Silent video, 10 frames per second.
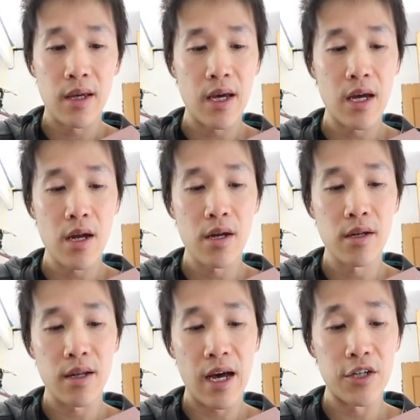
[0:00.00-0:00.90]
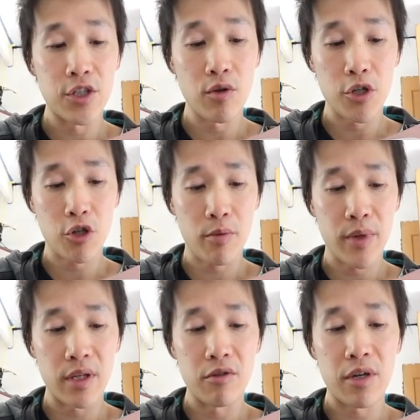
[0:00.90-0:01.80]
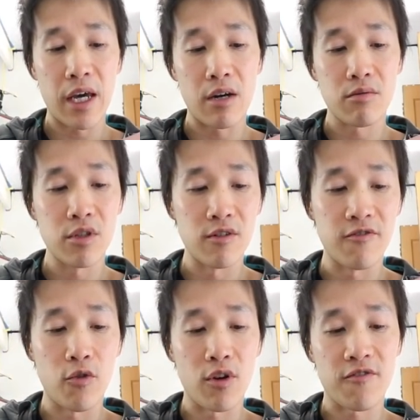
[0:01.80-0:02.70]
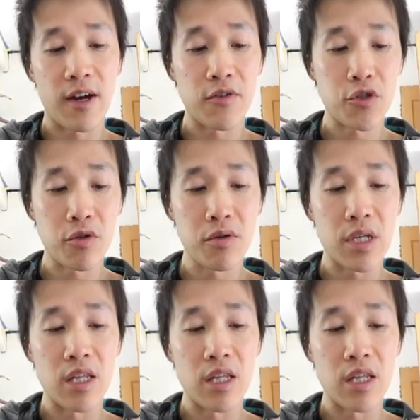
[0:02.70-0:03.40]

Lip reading: and as you are sharpening, you count, you know, 4 or 5 strokes,